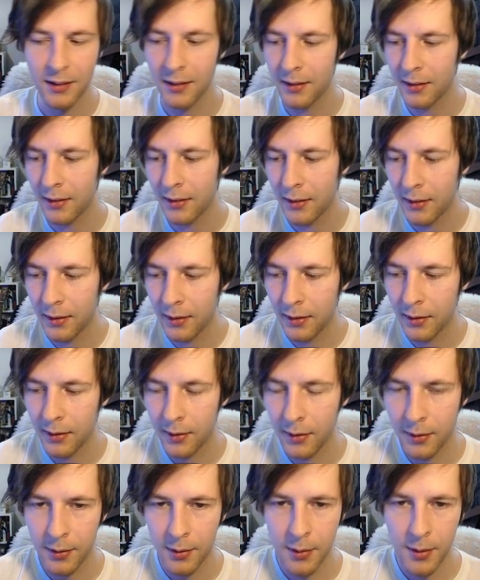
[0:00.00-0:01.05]

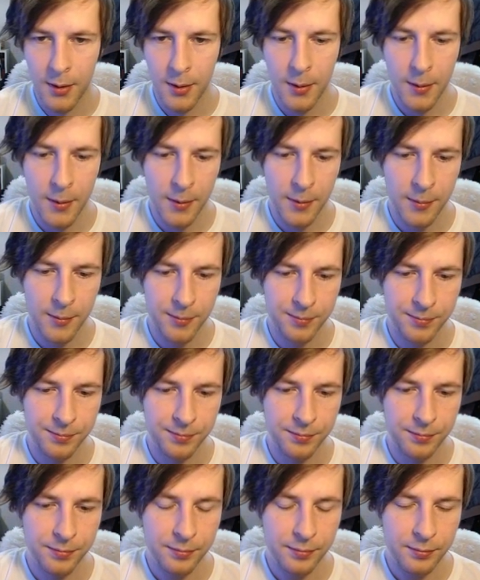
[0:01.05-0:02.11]

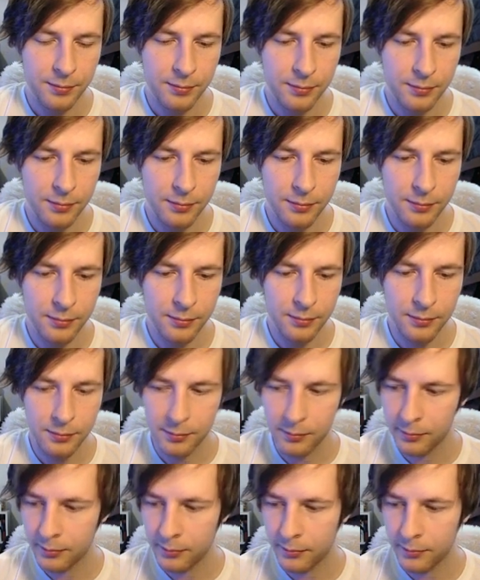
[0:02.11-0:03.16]

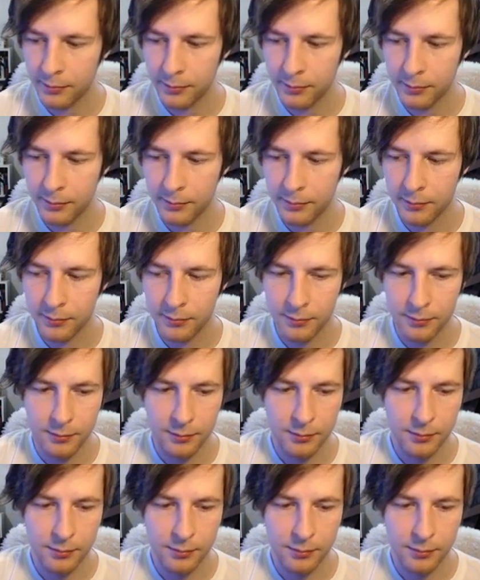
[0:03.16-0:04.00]
(silence)